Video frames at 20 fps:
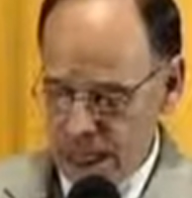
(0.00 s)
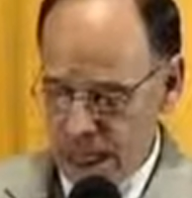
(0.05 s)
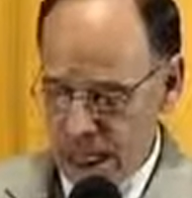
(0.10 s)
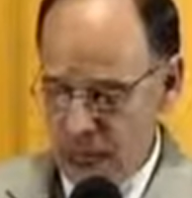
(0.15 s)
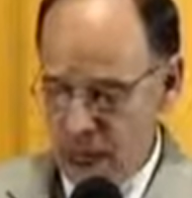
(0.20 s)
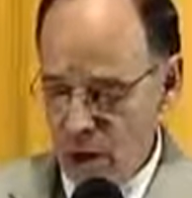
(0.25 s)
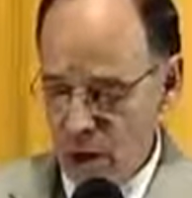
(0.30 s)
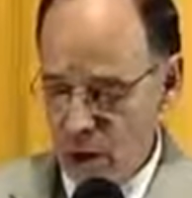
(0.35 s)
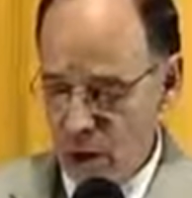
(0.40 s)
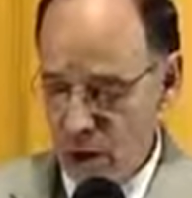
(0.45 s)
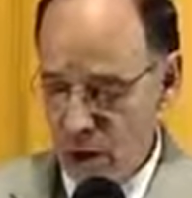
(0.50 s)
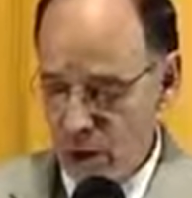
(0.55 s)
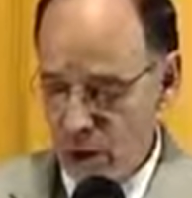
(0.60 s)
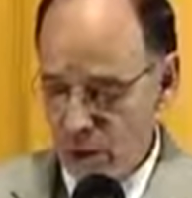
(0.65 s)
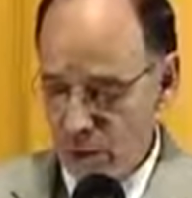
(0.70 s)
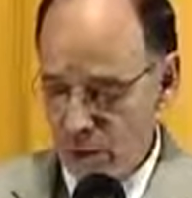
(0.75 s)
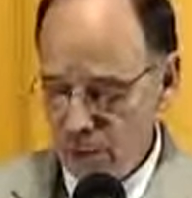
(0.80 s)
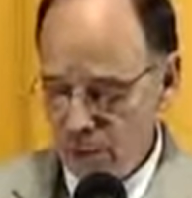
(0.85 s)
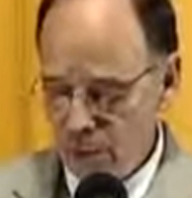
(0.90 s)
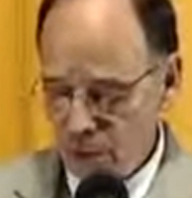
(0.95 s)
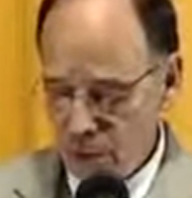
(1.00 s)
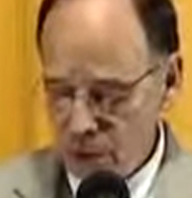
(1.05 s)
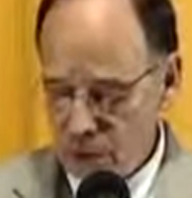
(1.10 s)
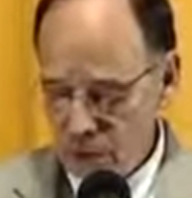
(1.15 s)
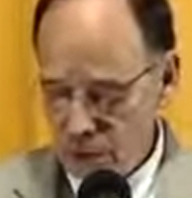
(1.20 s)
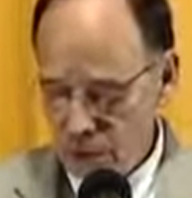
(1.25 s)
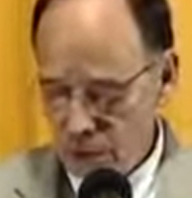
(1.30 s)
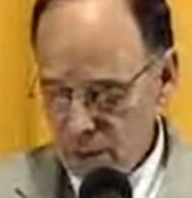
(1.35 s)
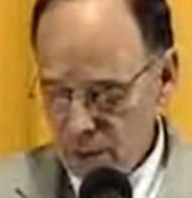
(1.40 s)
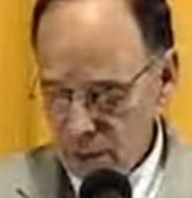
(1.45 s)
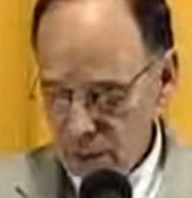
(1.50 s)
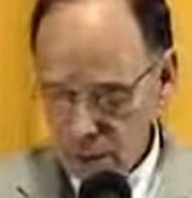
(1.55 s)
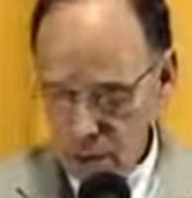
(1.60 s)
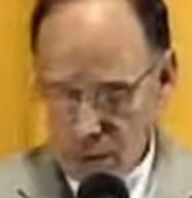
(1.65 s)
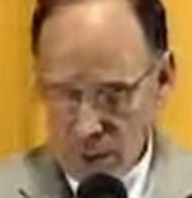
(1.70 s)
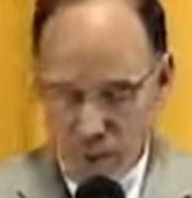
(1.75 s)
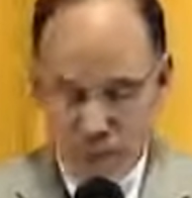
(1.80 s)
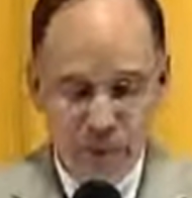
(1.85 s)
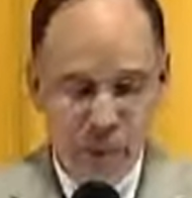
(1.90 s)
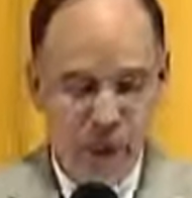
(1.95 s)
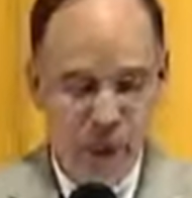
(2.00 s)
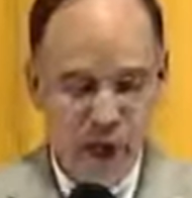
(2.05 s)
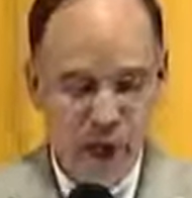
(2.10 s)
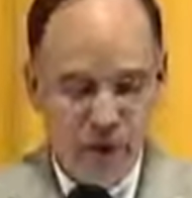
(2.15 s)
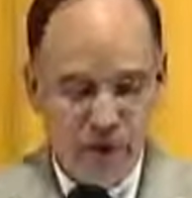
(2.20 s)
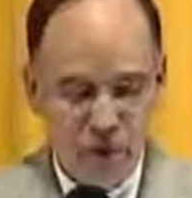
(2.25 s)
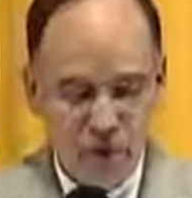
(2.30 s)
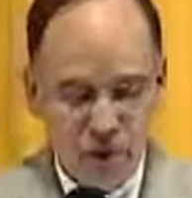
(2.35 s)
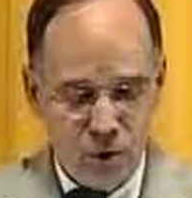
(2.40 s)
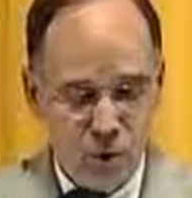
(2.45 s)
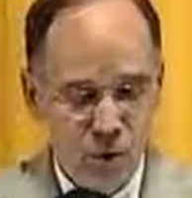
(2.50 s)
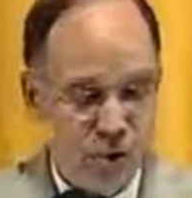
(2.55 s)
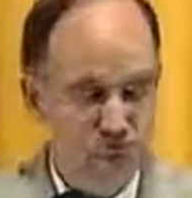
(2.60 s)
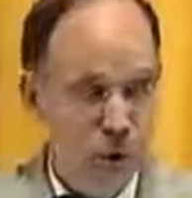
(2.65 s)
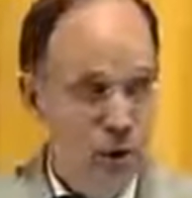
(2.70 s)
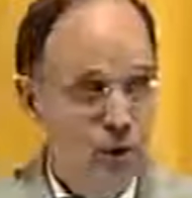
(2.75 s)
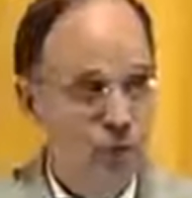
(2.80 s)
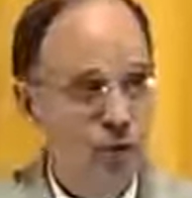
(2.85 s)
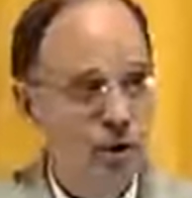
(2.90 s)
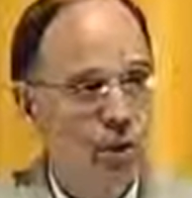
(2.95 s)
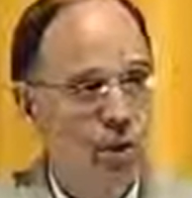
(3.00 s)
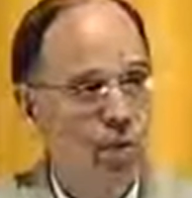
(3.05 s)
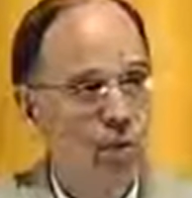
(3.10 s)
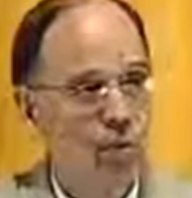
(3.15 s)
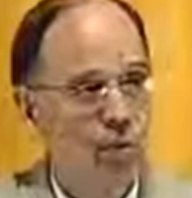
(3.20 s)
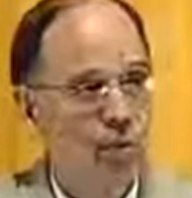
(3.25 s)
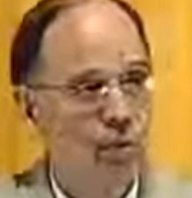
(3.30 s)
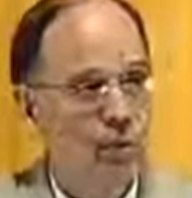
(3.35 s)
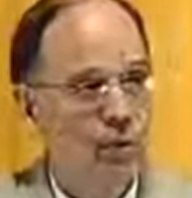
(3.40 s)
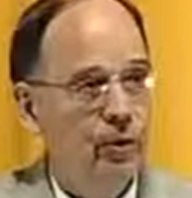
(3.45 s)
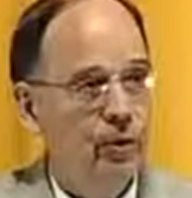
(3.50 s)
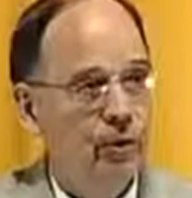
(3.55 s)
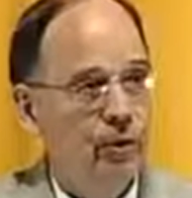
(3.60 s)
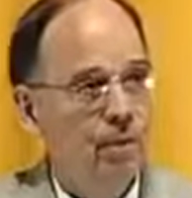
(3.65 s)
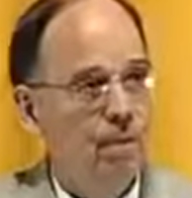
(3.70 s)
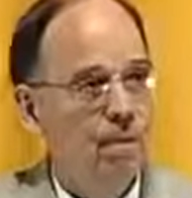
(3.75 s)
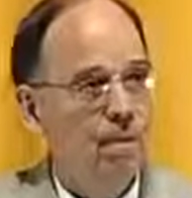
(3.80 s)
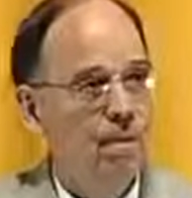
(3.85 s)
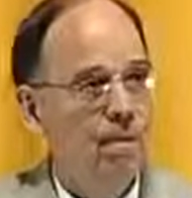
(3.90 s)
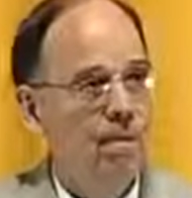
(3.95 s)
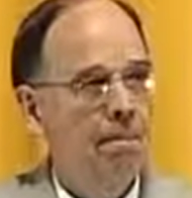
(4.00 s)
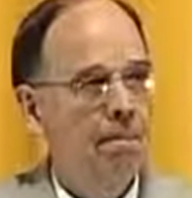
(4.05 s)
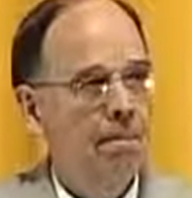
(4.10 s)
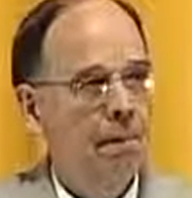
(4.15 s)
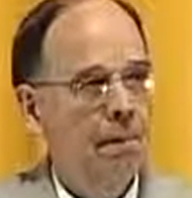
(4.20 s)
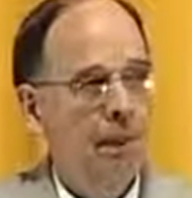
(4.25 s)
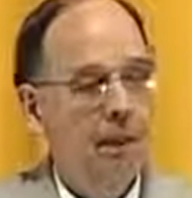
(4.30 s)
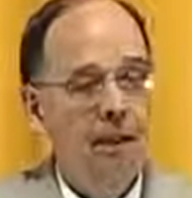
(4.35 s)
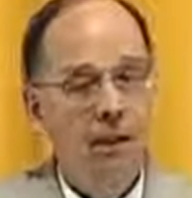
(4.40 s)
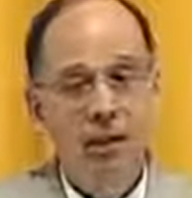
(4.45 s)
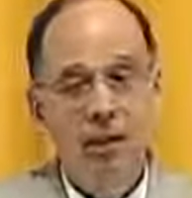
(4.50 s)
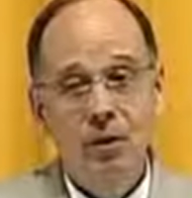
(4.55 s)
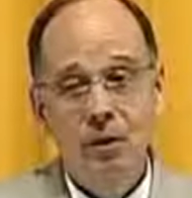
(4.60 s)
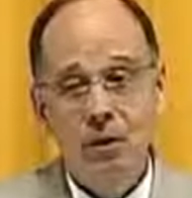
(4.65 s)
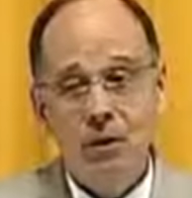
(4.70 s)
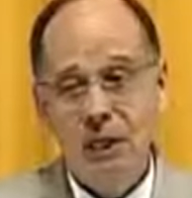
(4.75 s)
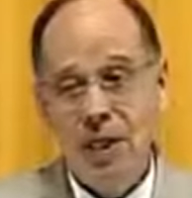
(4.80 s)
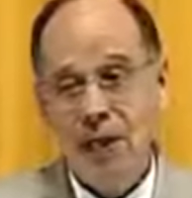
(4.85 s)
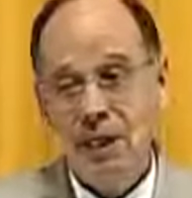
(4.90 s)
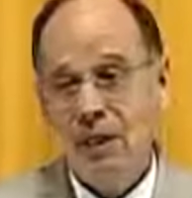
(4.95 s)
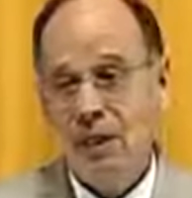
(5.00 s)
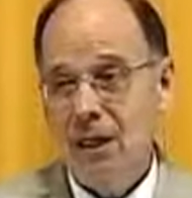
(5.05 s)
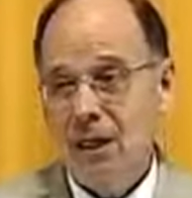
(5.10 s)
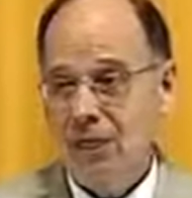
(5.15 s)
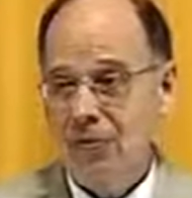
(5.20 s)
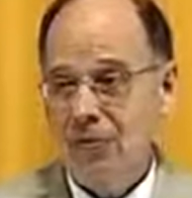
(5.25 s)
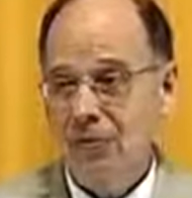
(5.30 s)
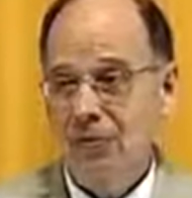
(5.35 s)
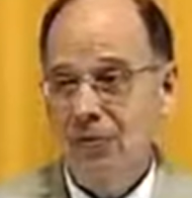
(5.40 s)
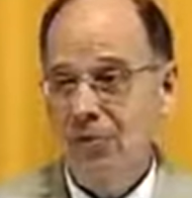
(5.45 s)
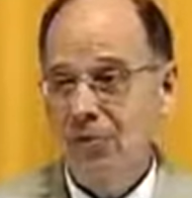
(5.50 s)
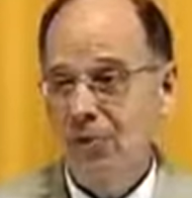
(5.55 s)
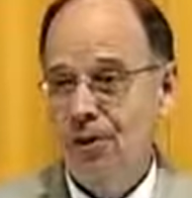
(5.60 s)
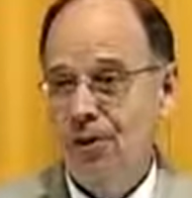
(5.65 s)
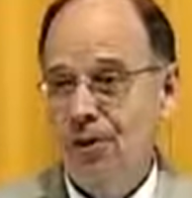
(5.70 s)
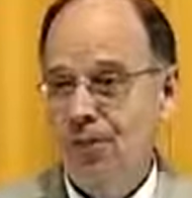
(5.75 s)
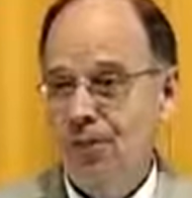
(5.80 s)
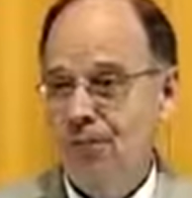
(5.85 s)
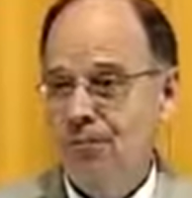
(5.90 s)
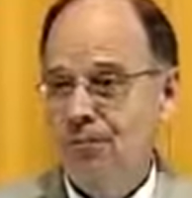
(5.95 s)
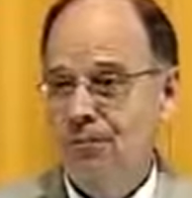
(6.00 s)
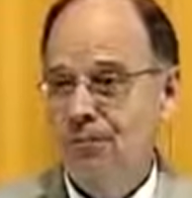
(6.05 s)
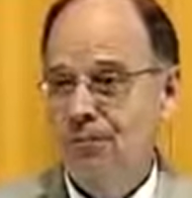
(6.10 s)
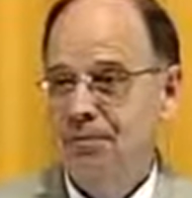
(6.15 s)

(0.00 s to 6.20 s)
How are we going to point them to the path to Christian womanhood? You know, it's not that difficult.